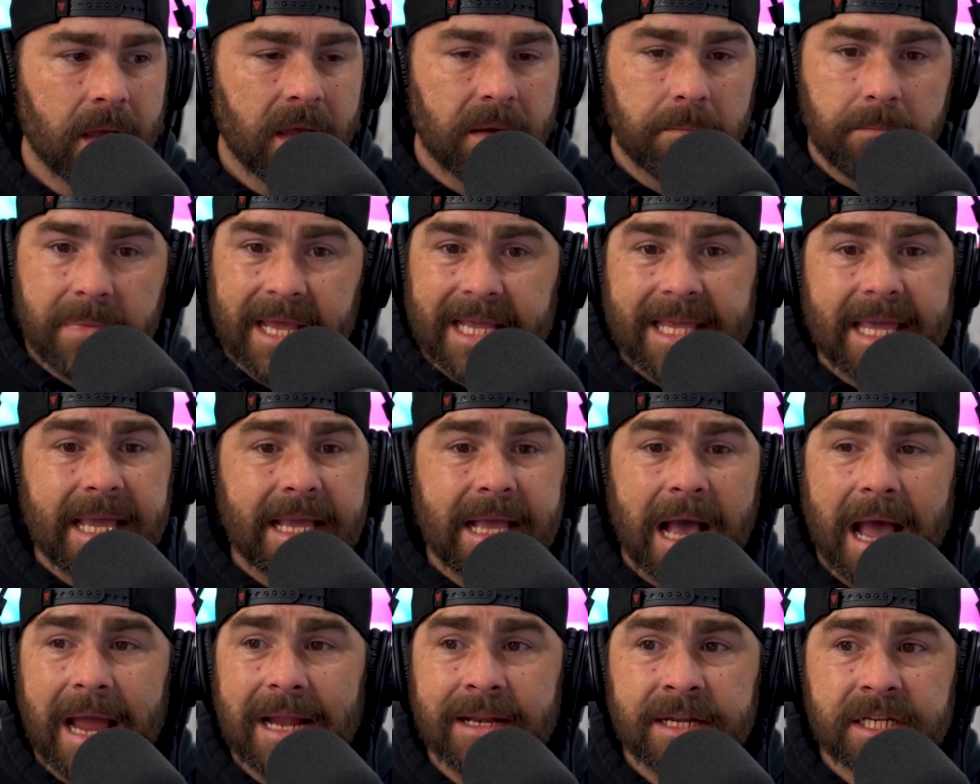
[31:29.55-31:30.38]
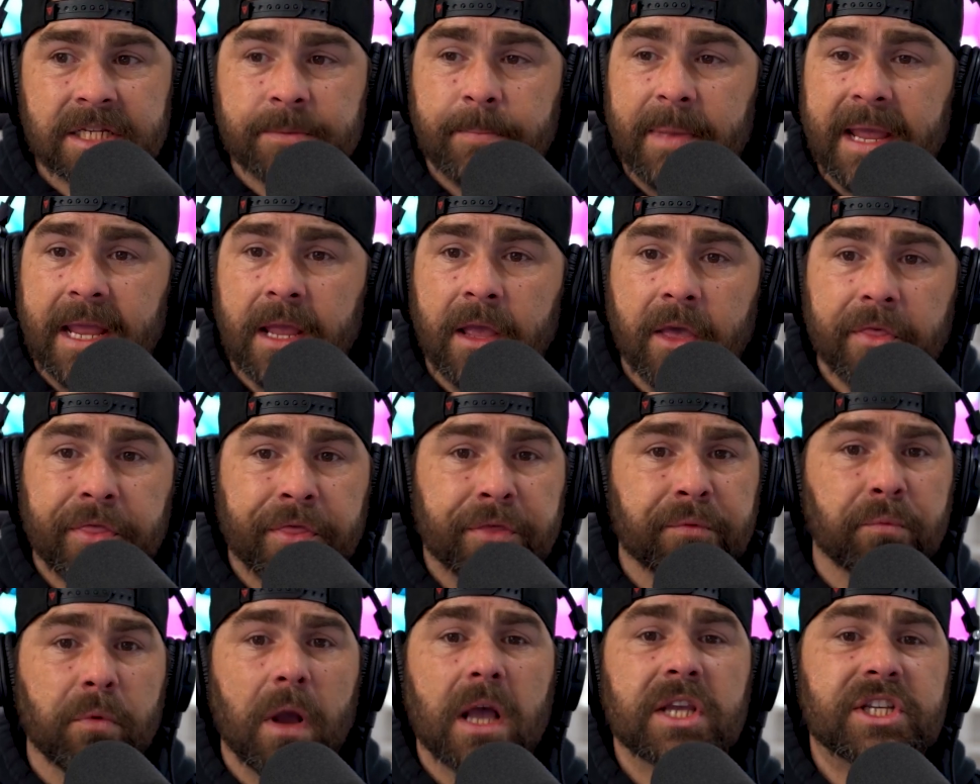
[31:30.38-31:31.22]
Mickey Guyton is being
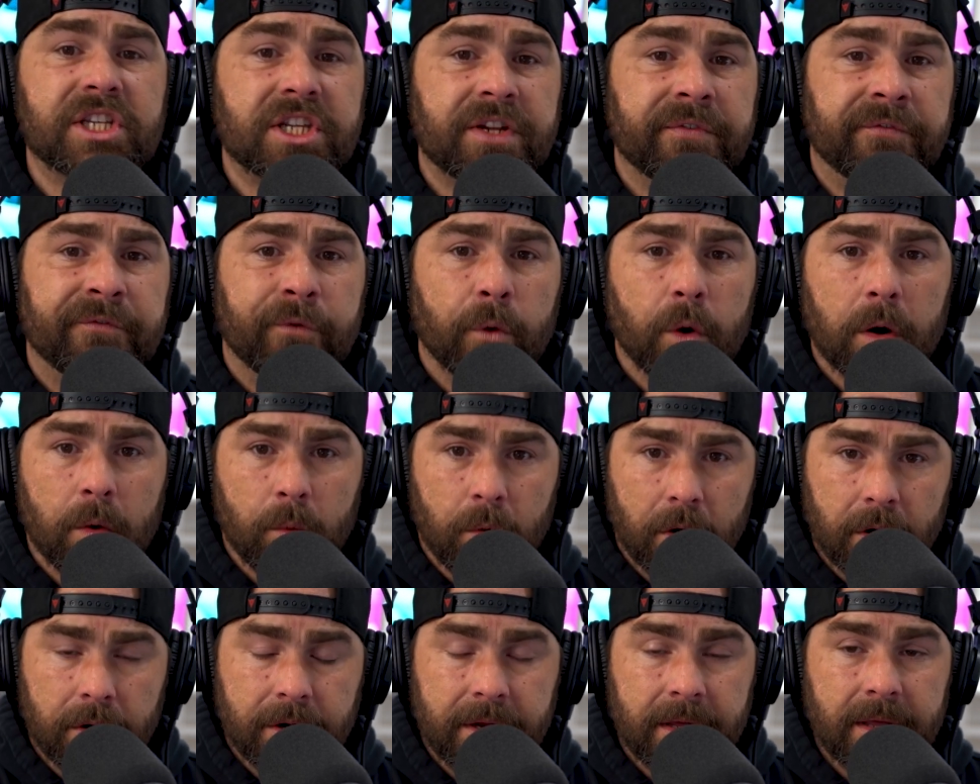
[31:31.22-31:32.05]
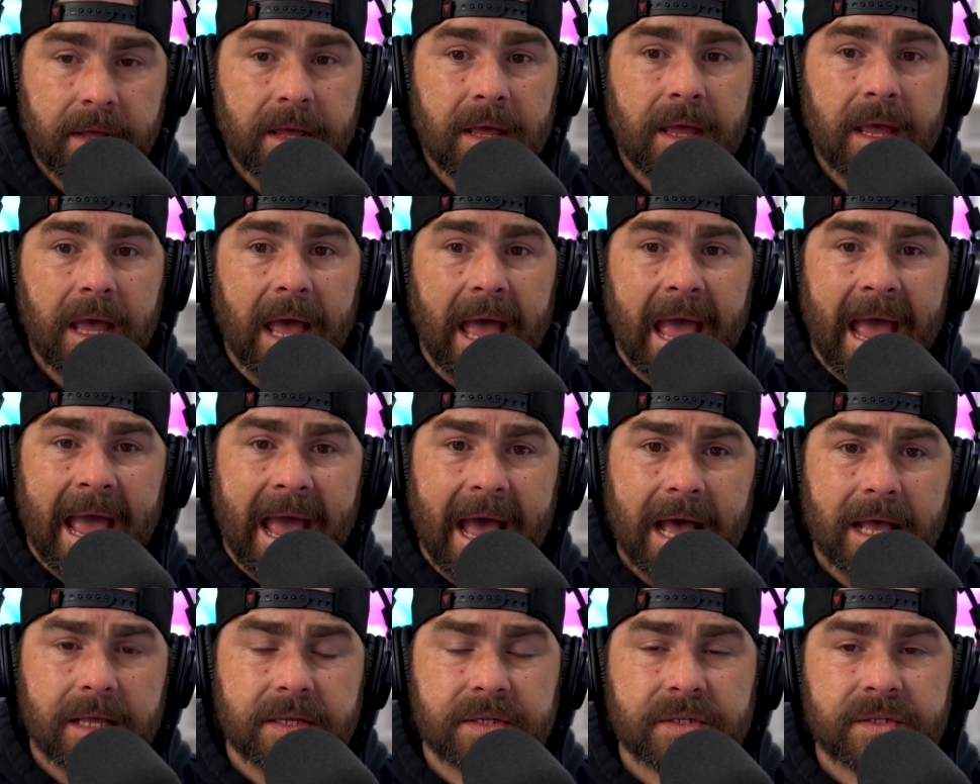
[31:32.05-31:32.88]
thrust forward
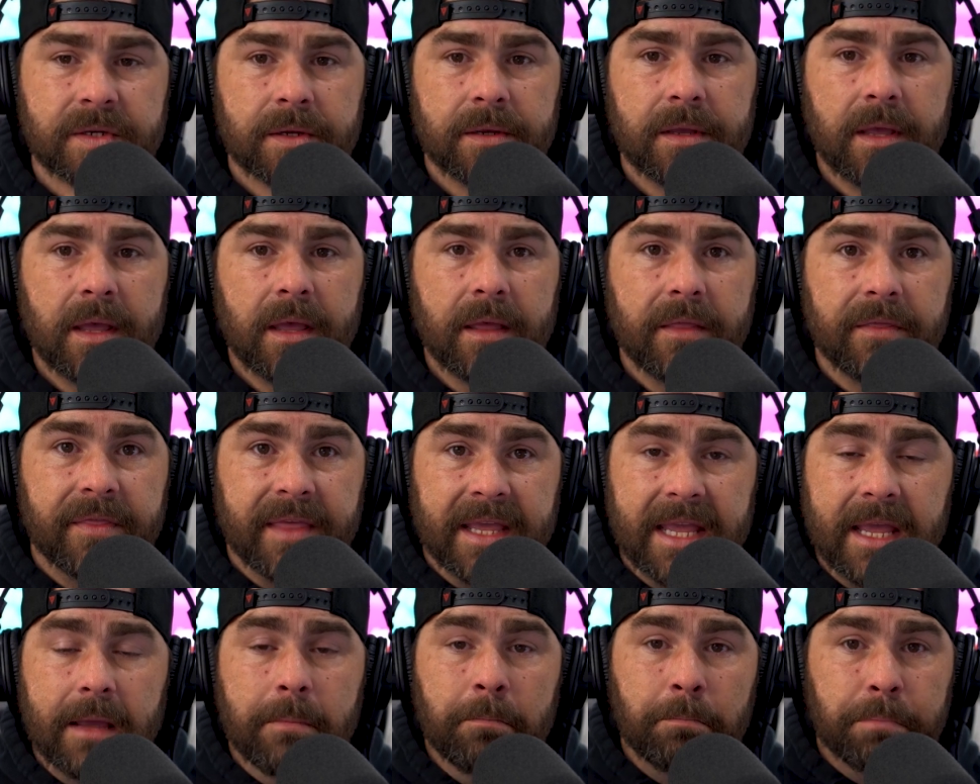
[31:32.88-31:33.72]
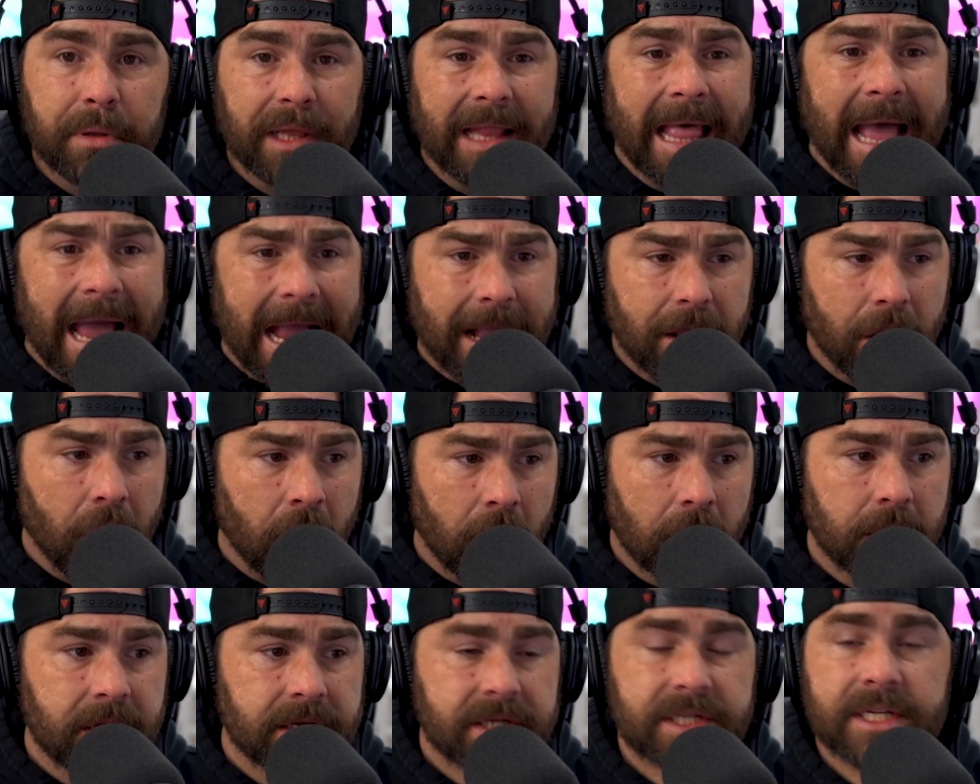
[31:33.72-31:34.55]
as the black
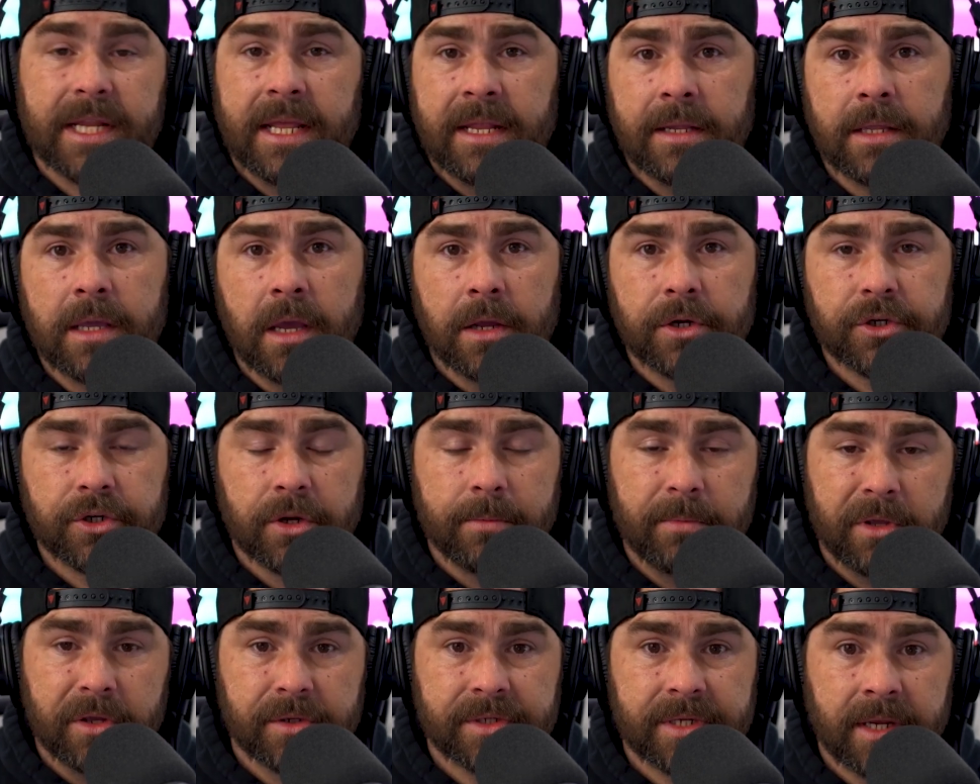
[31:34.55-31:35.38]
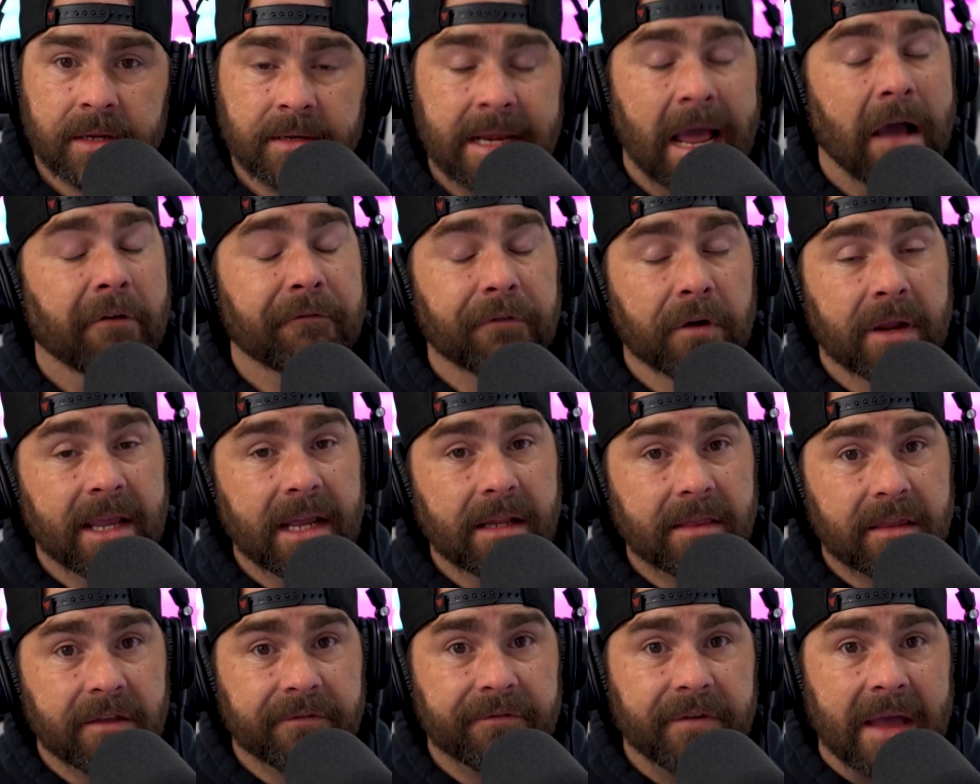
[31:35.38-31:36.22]
artist in country music. Now,
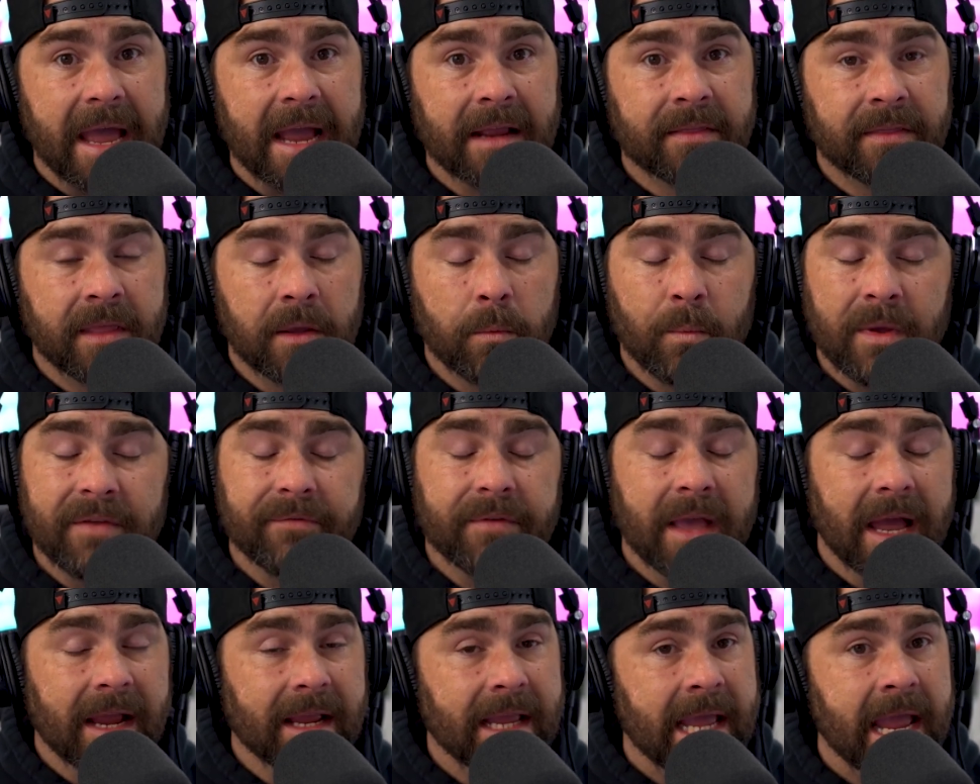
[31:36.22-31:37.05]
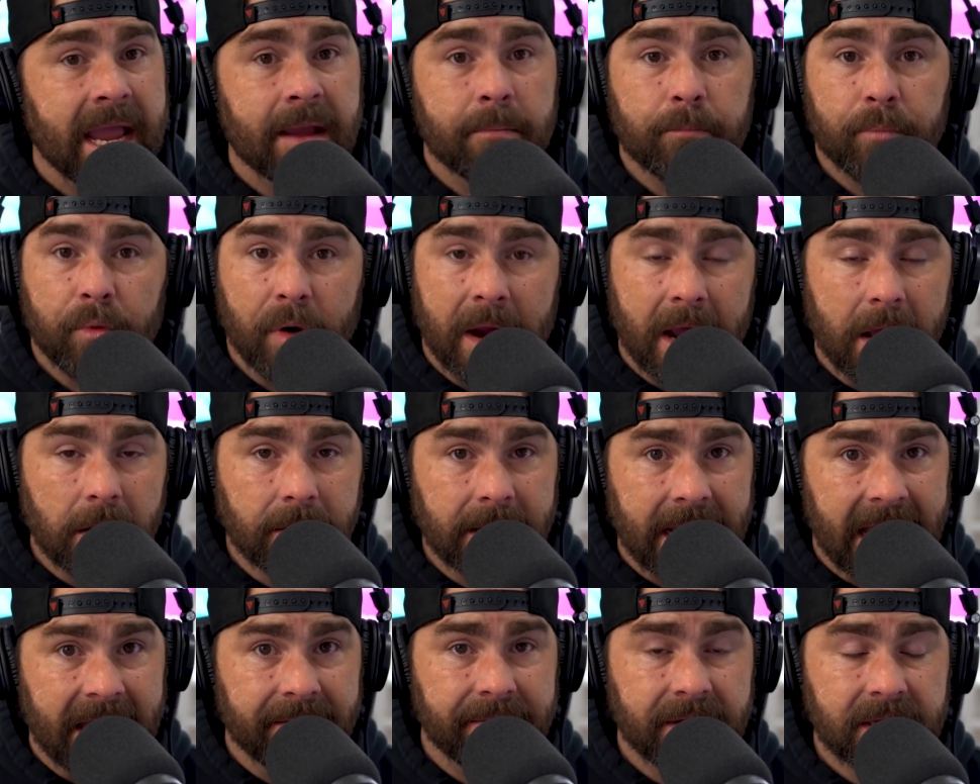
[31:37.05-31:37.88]
forget the fact that we've got Kane Brown
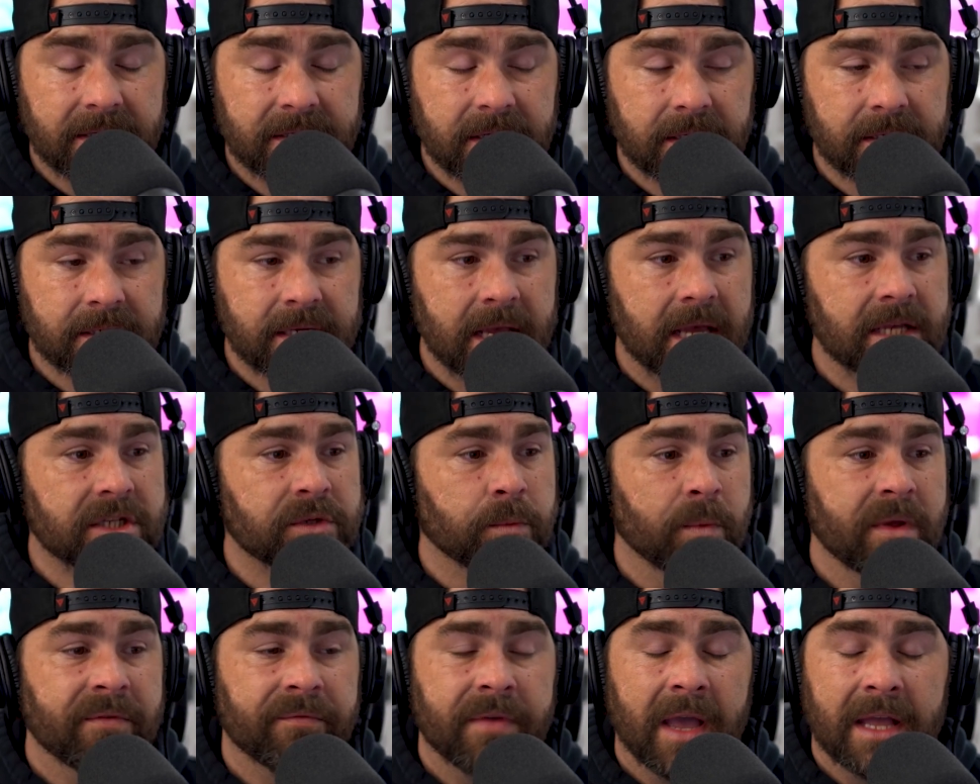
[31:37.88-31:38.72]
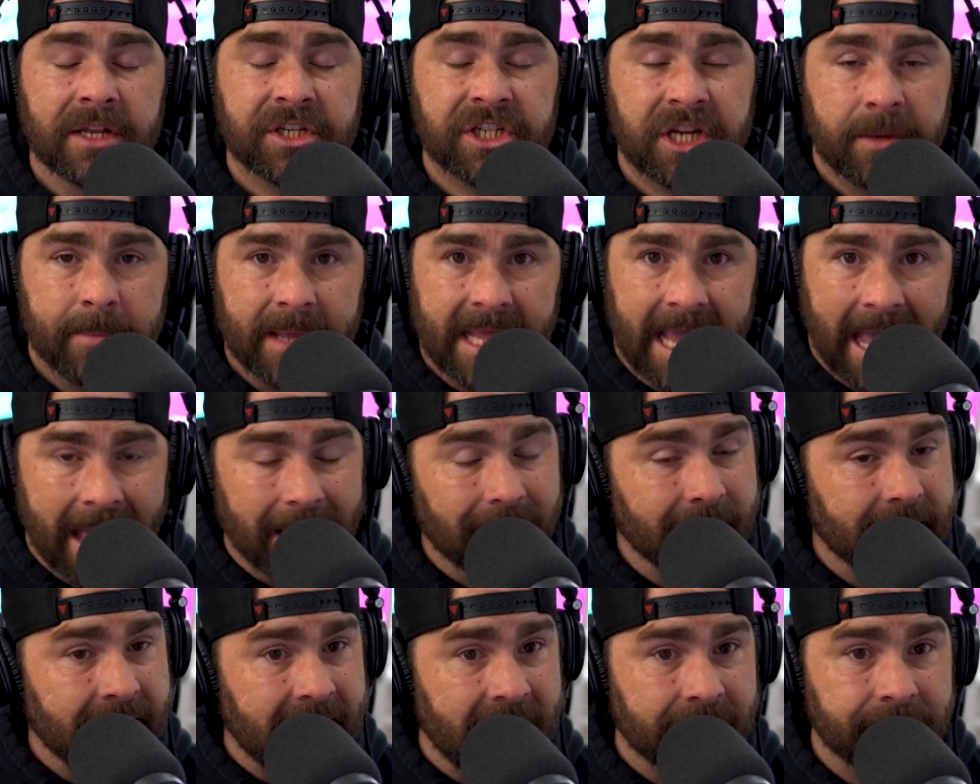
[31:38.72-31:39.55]
having success. We've got Jimmy
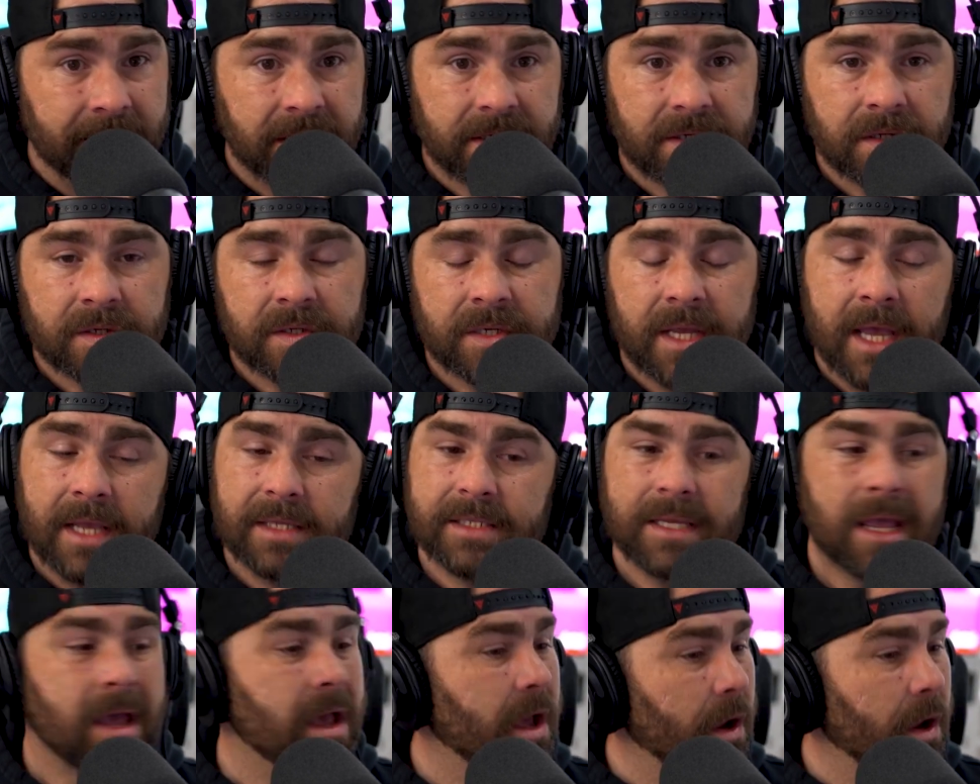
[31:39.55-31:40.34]
Allen having success.